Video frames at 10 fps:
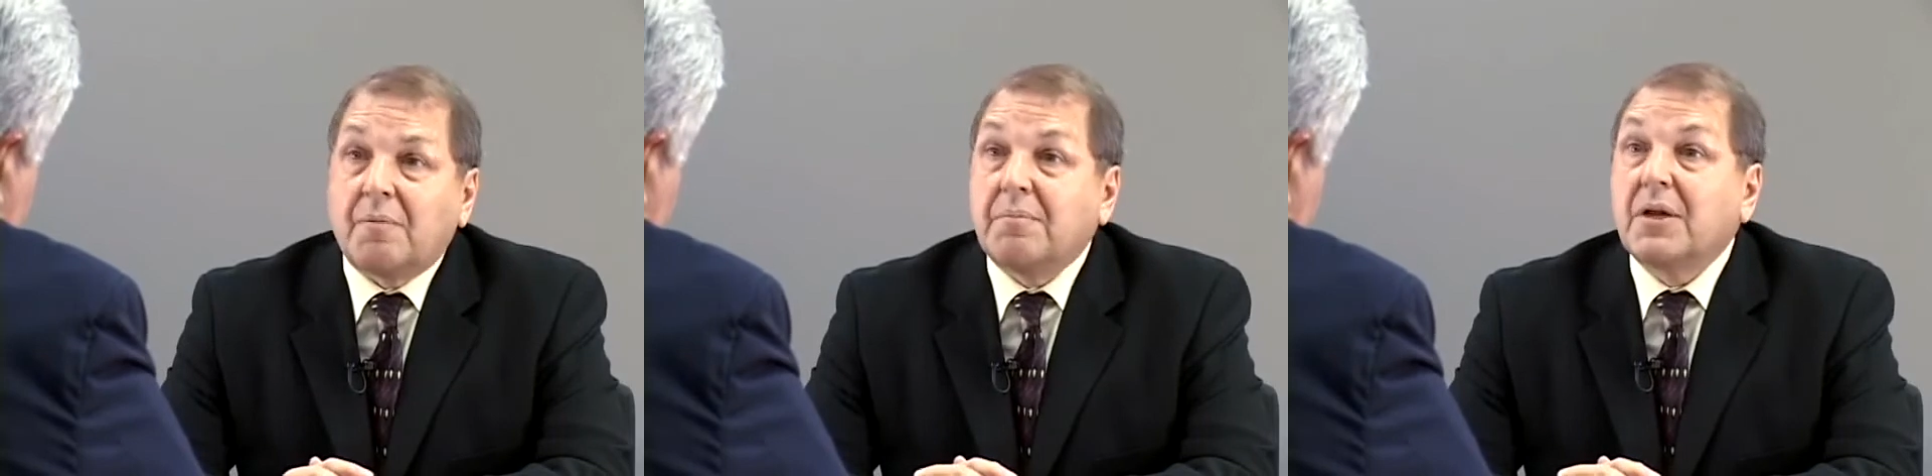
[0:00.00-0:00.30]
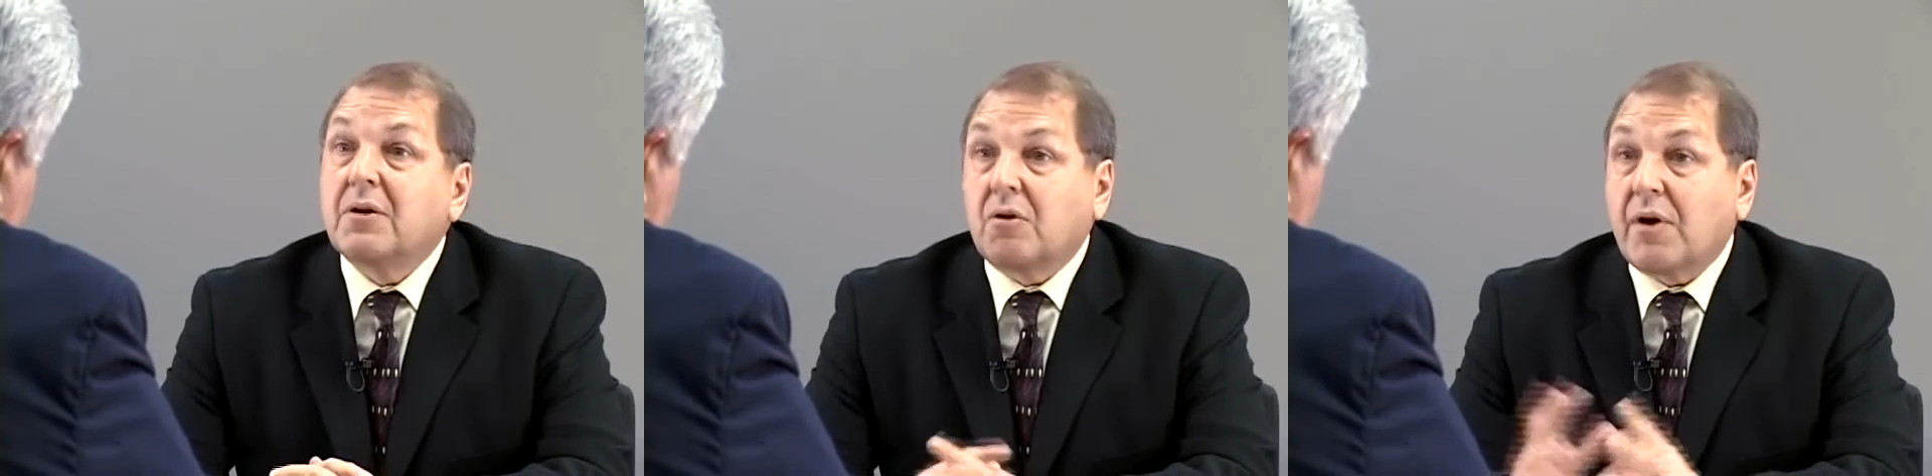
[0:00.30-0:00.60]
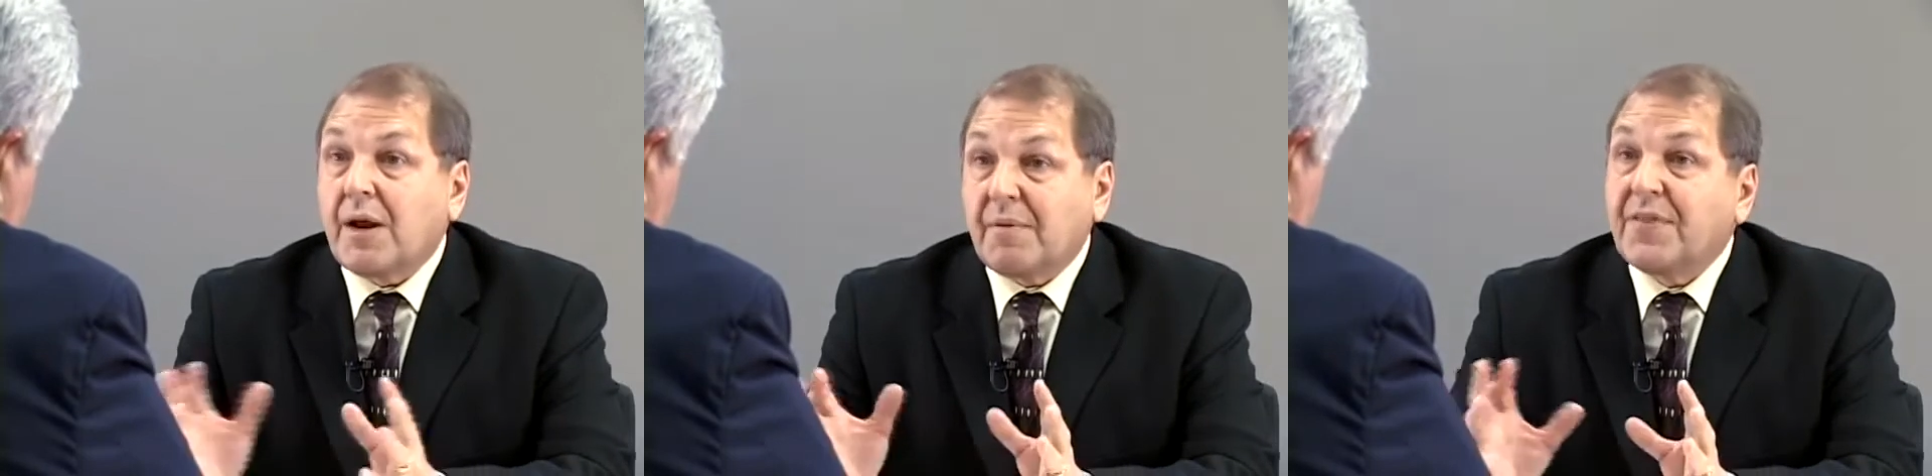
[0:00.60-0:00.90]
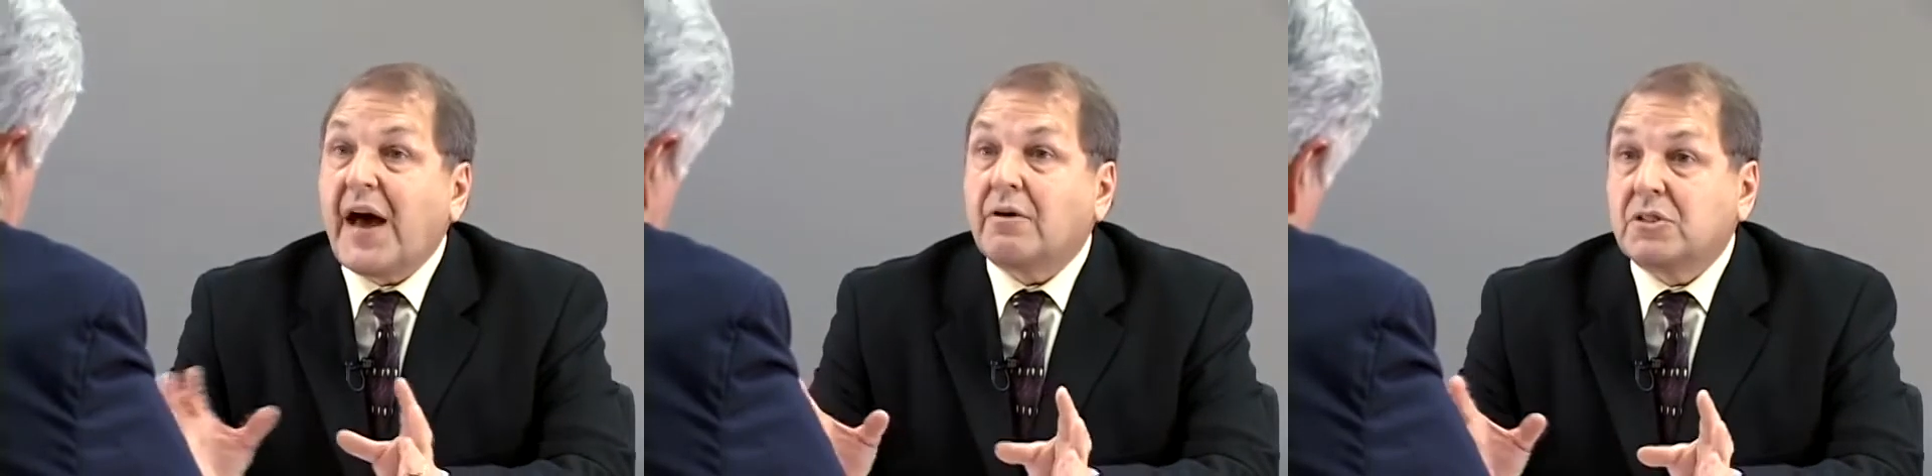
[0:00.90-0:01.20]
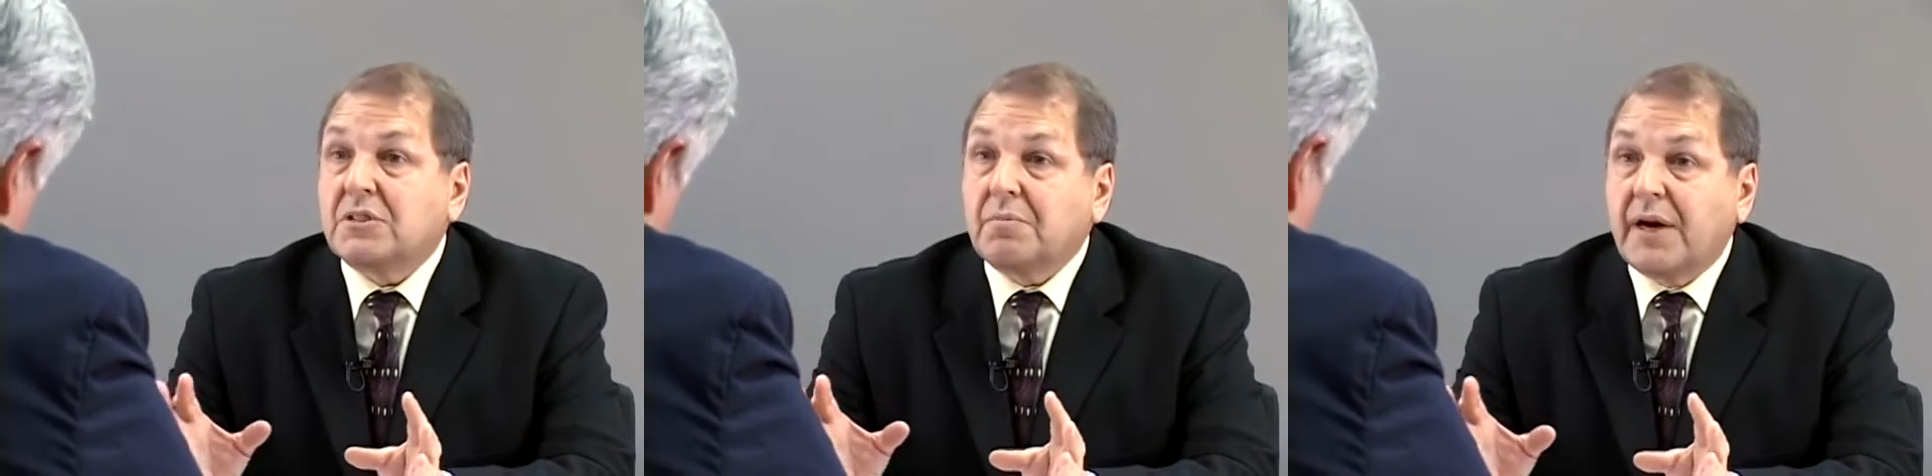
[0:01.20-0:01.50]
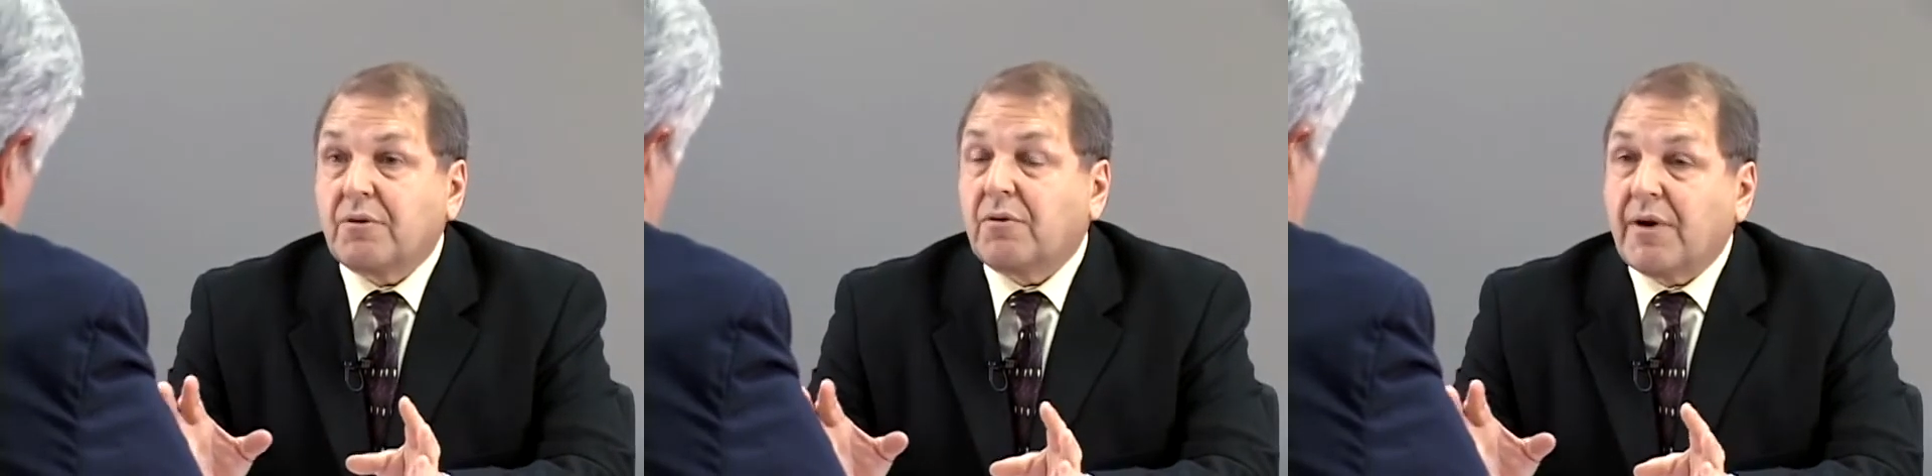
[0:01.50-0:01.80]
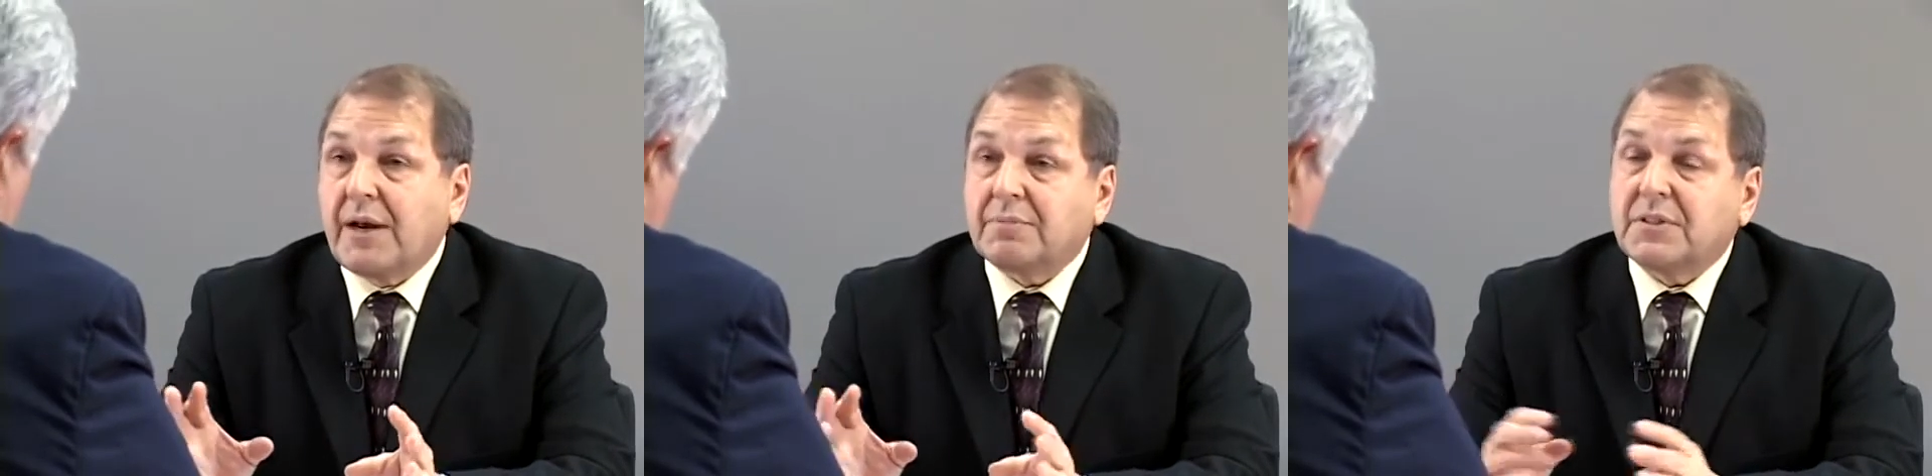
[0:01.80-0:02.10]
a milligram, 1,000
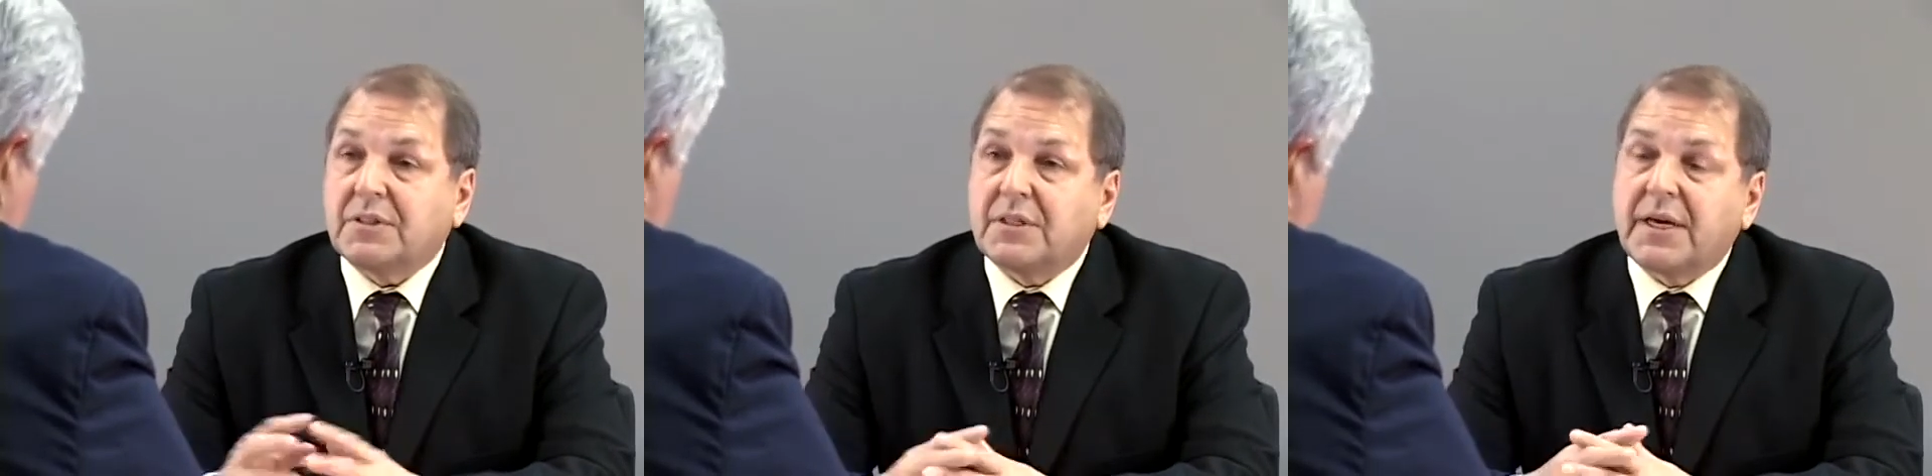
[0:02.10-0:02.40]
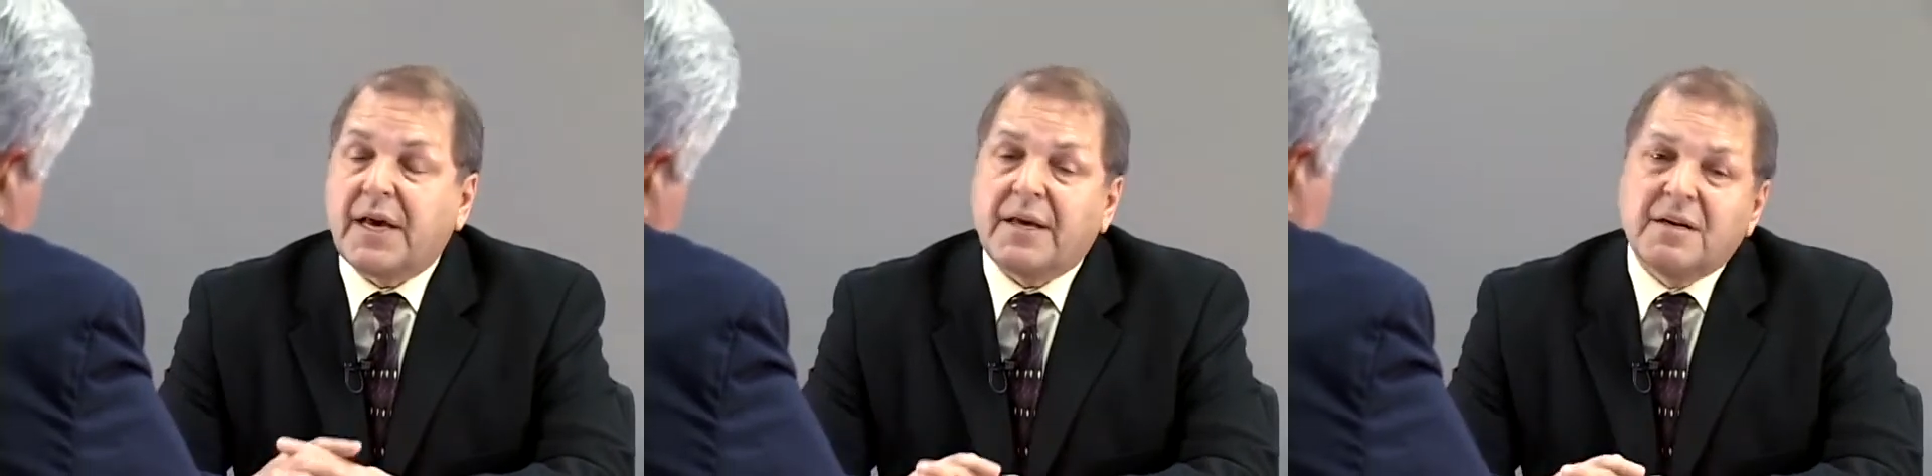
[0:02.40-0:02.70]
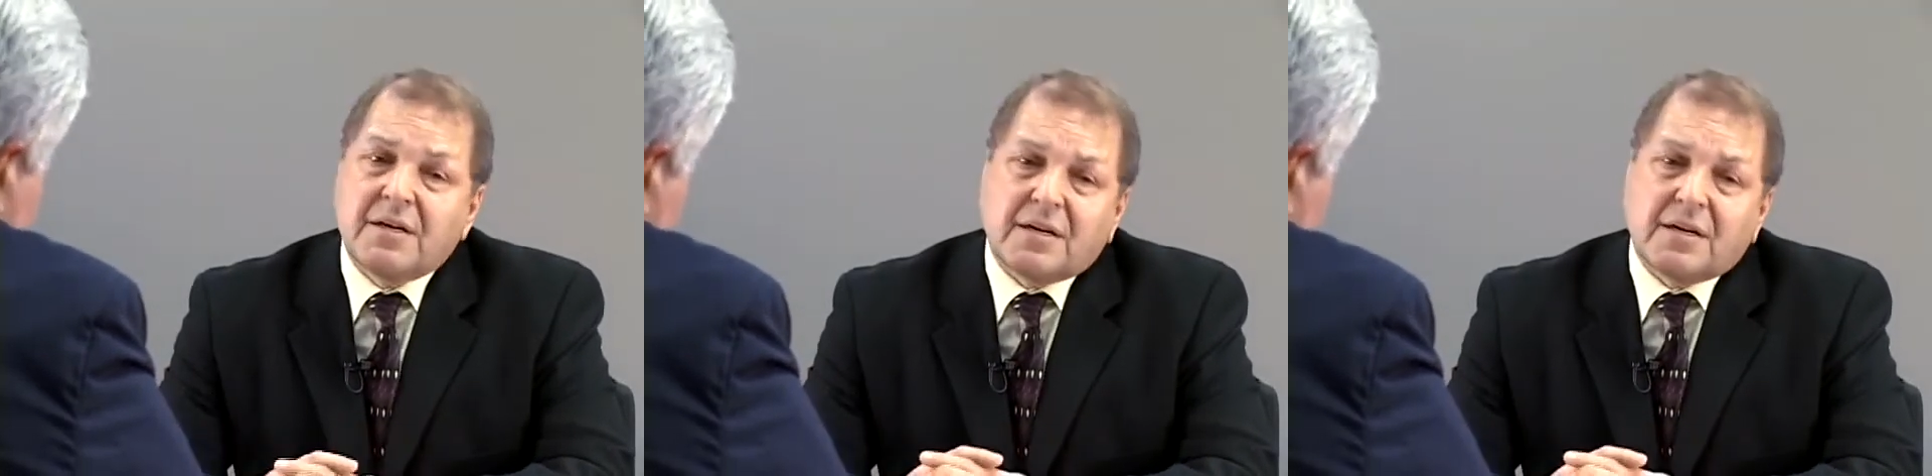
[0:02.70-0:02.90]
micrograms a day,